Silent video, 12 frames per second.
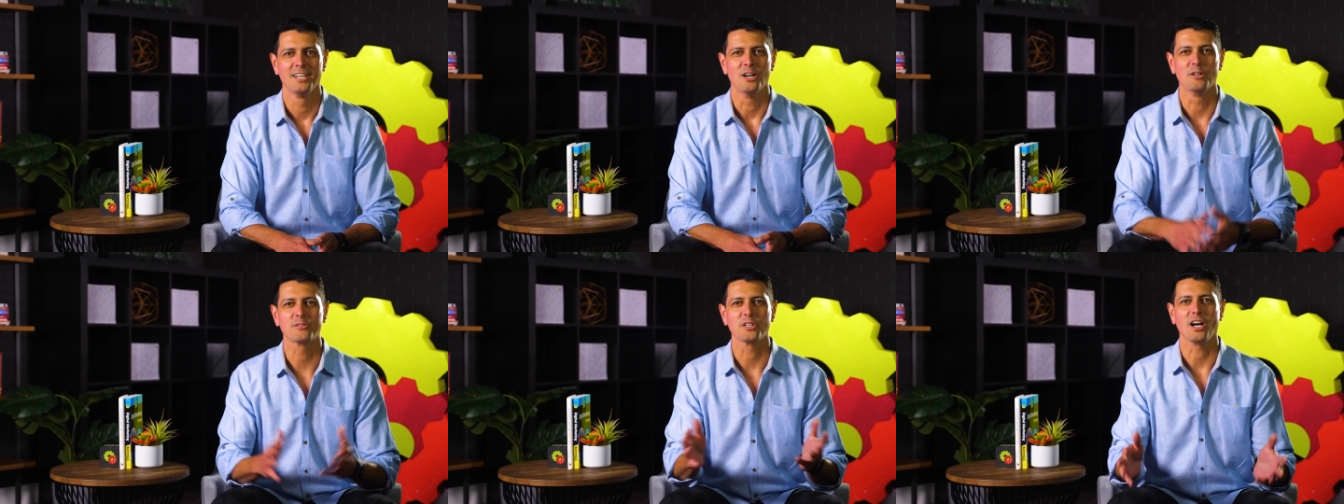
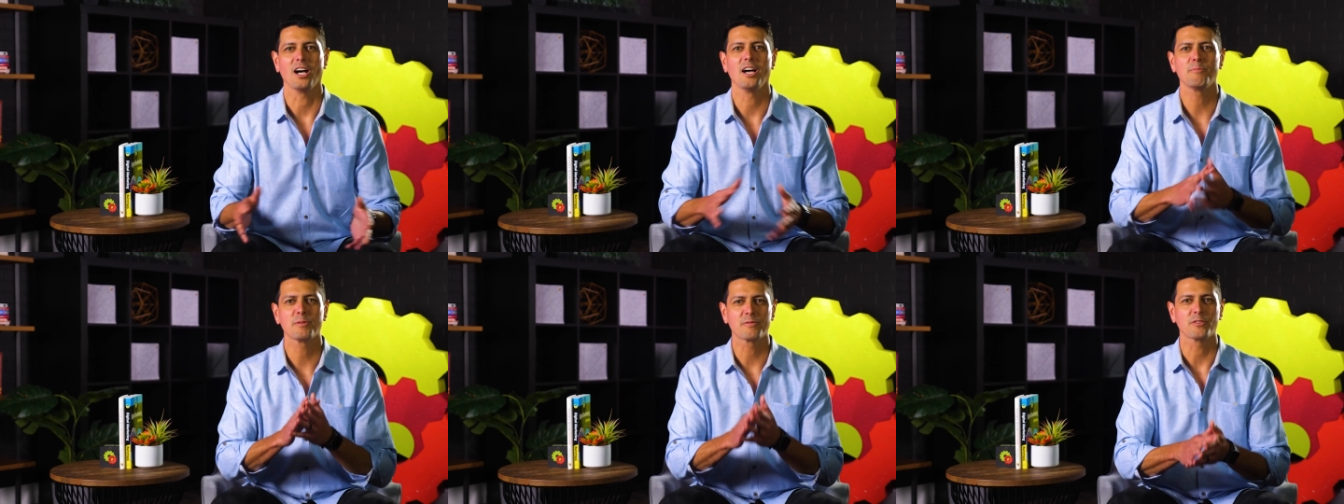Overall, I
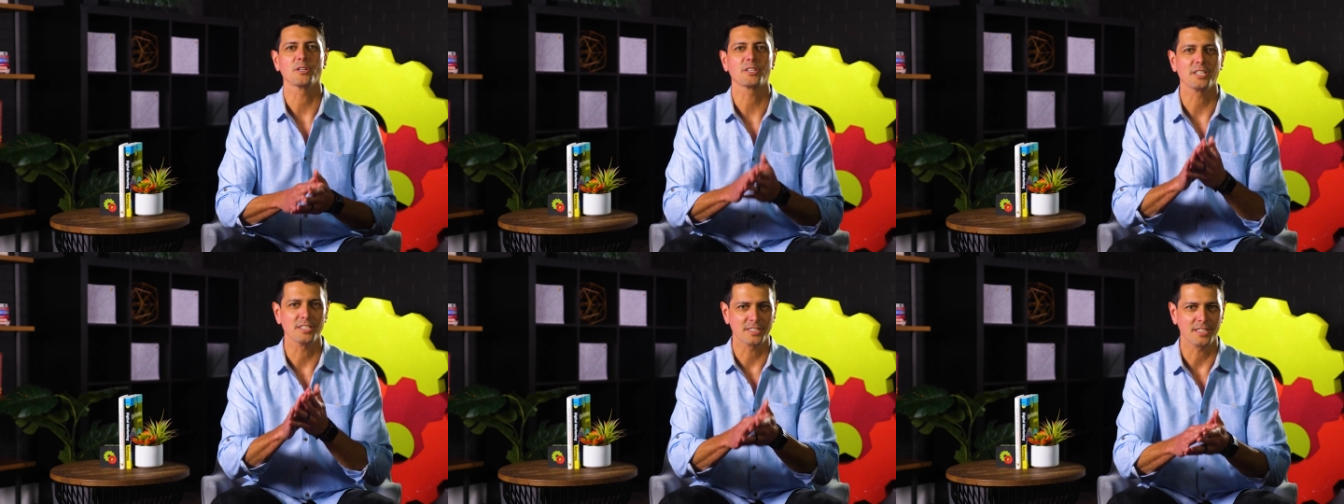prefer
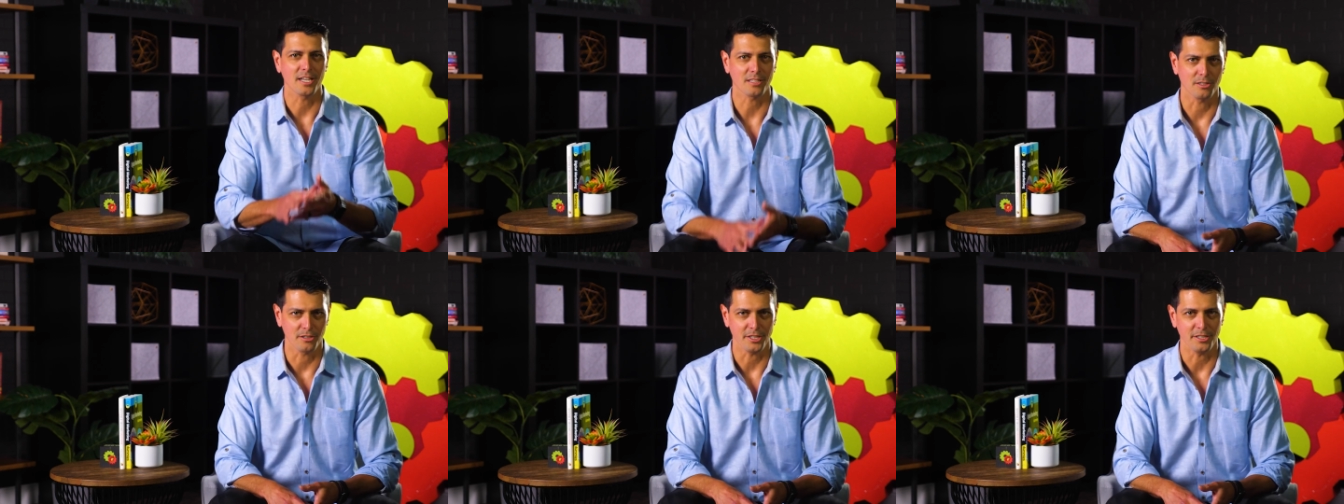kinesthetic
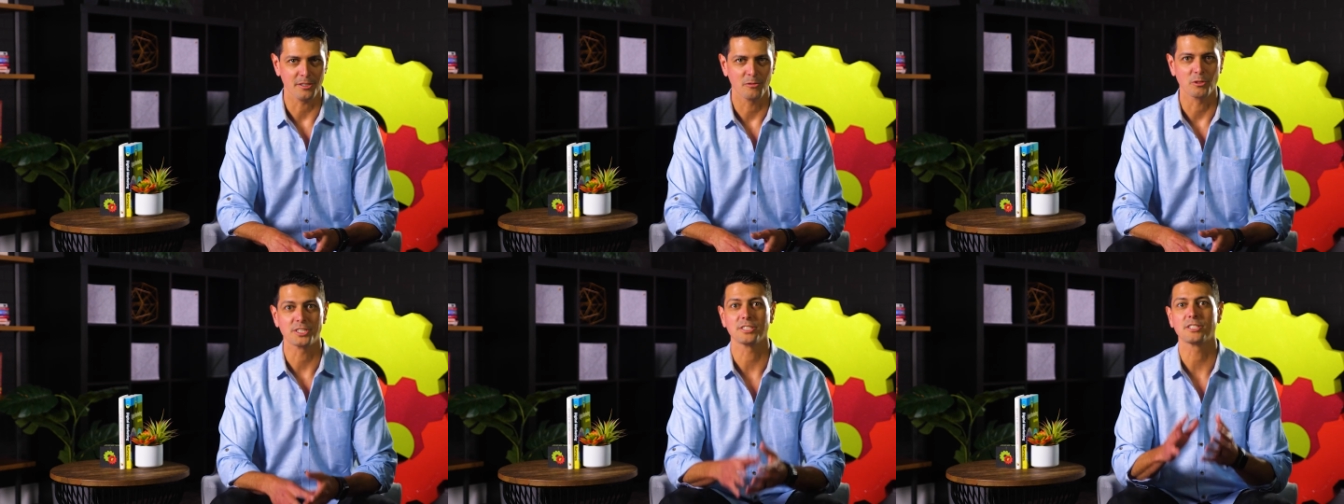learning,
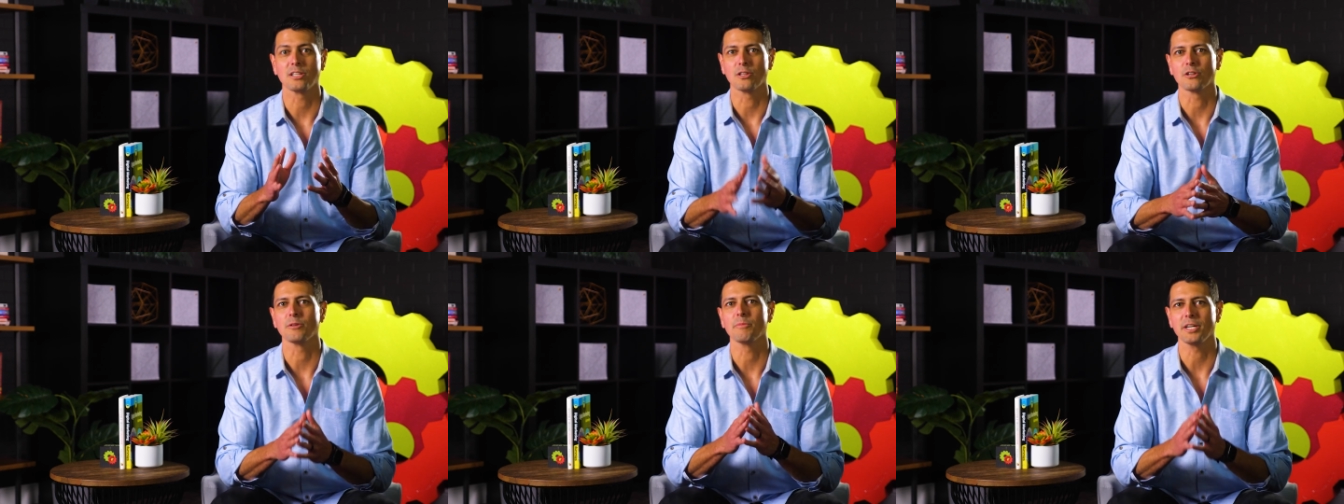which is to
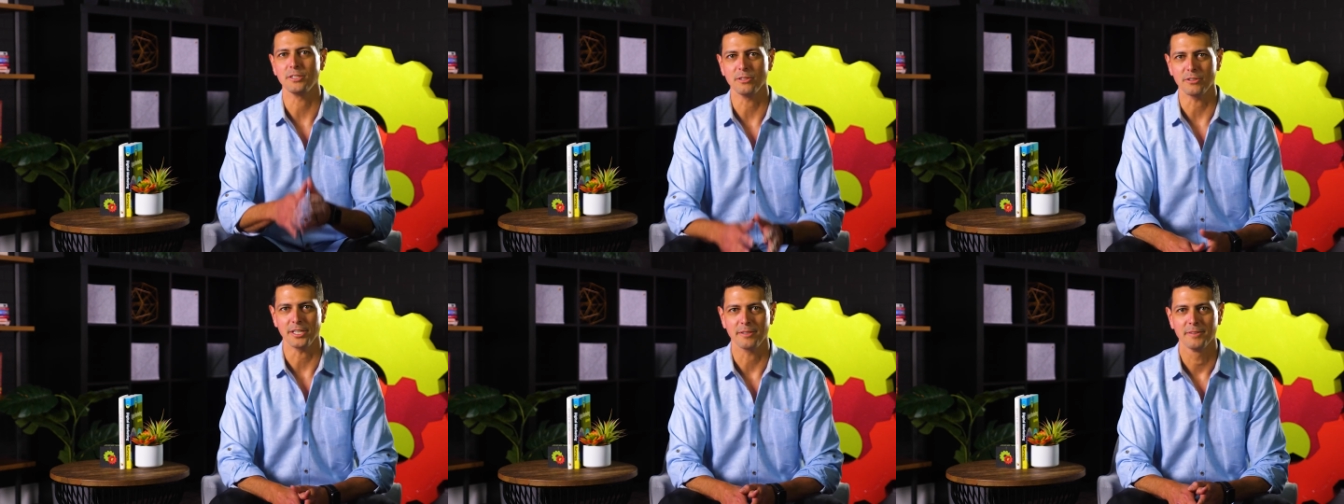learn by
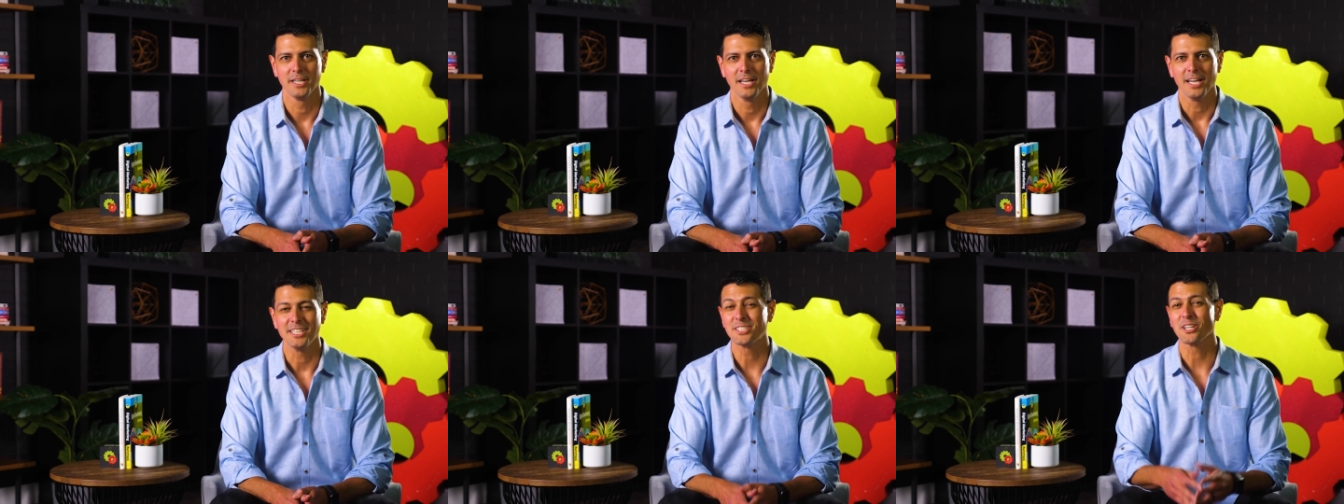doing.
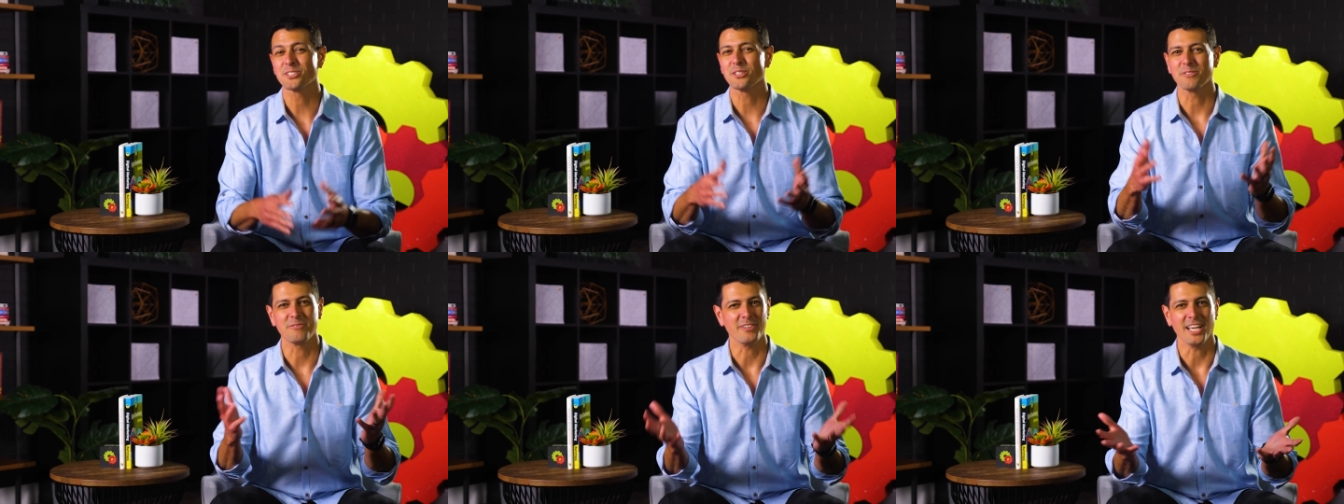It's also
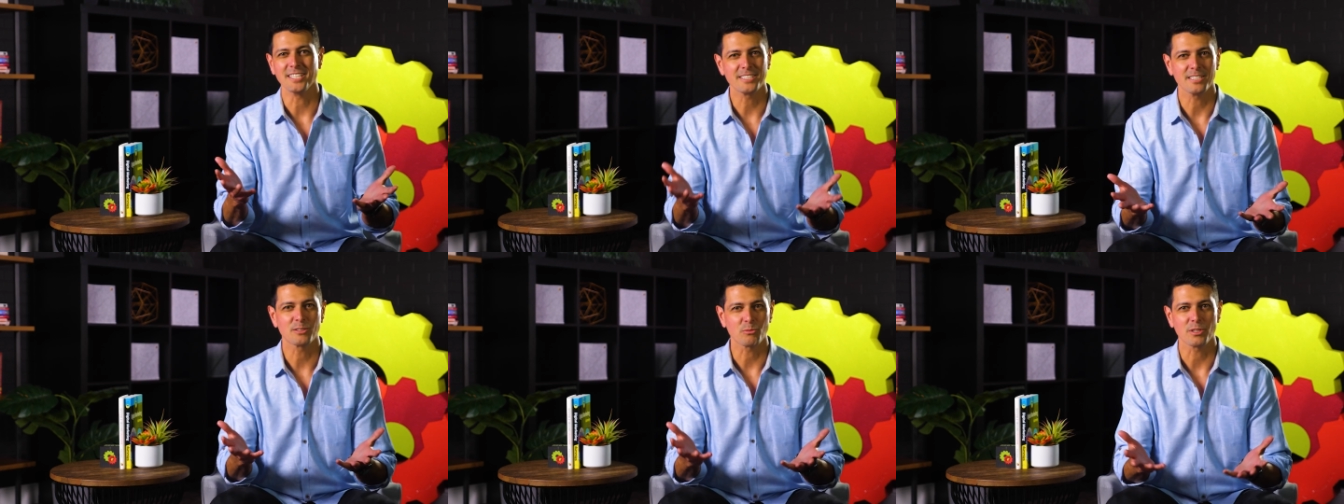the
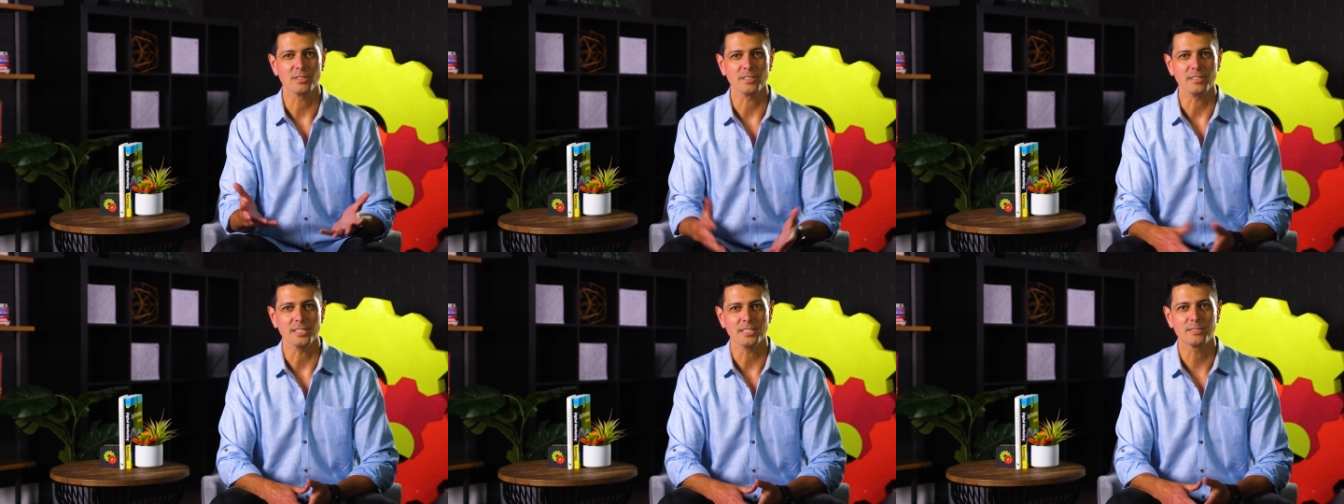fanciest word in the
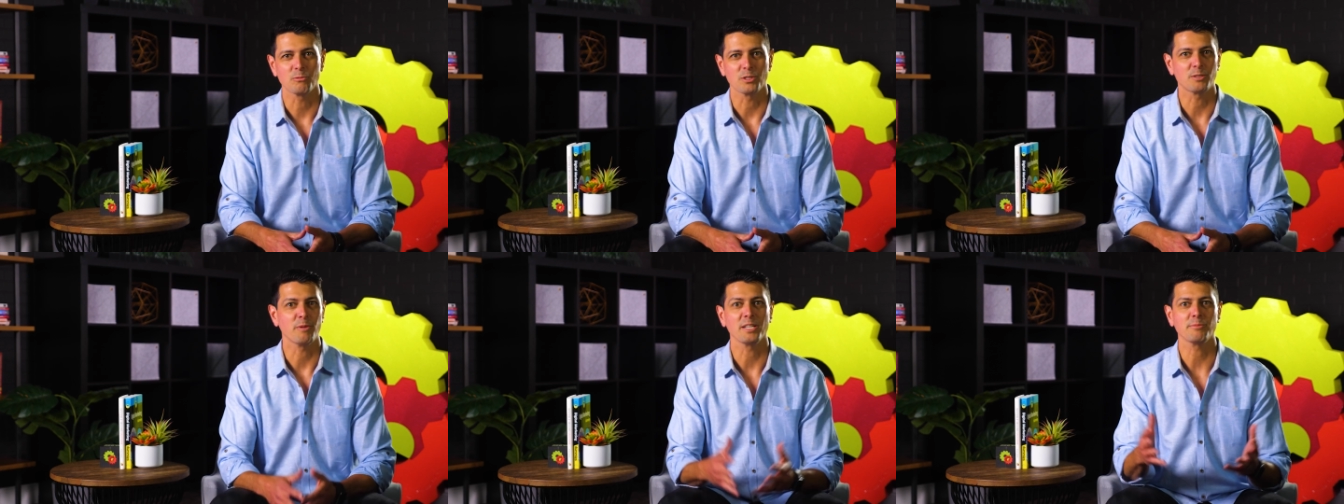list,
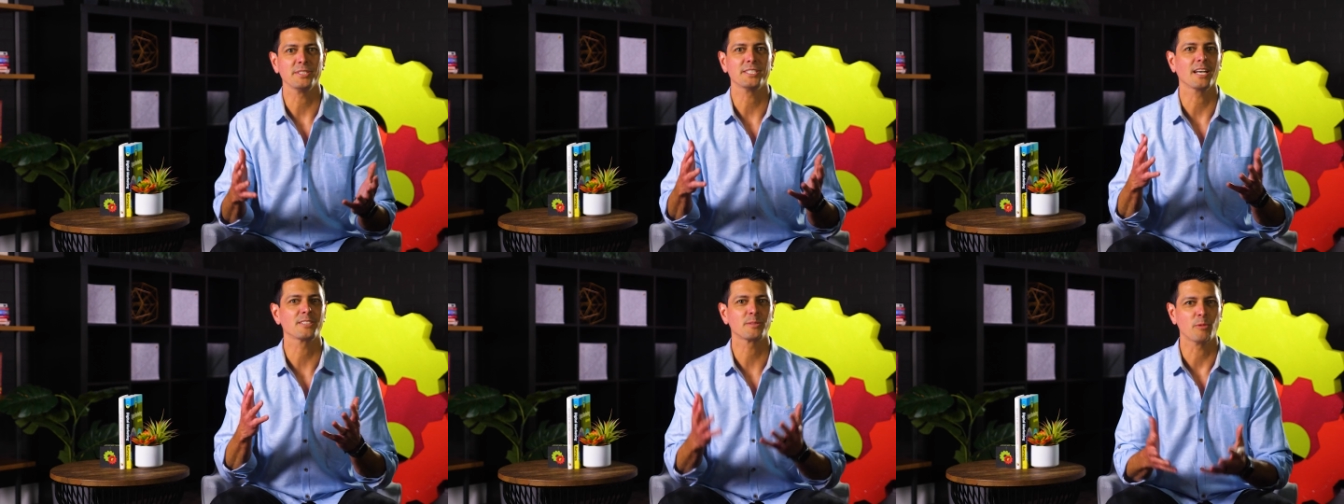which makes me
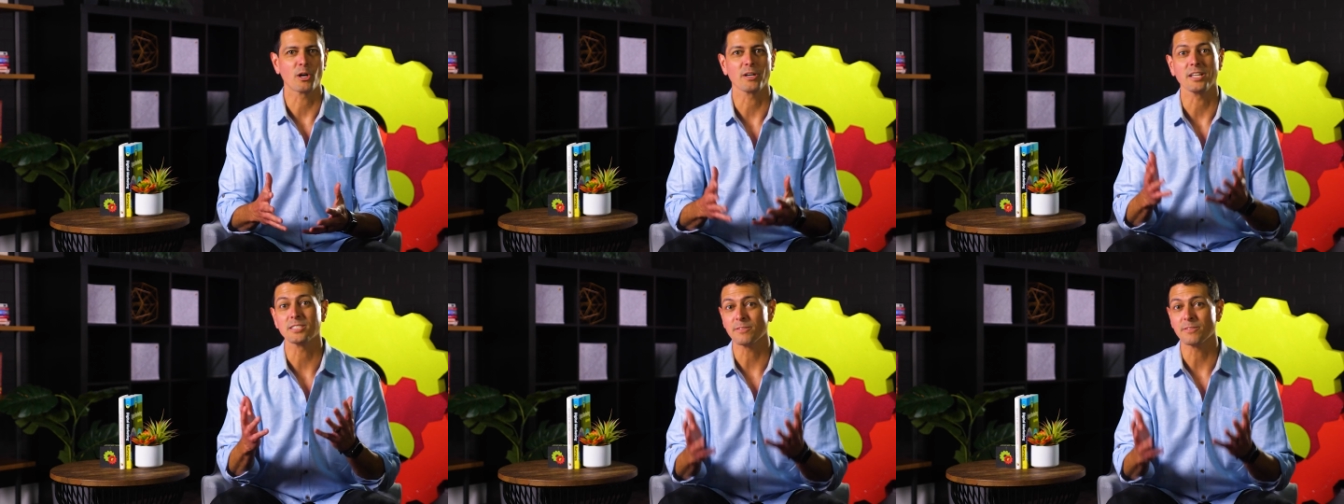sound smart and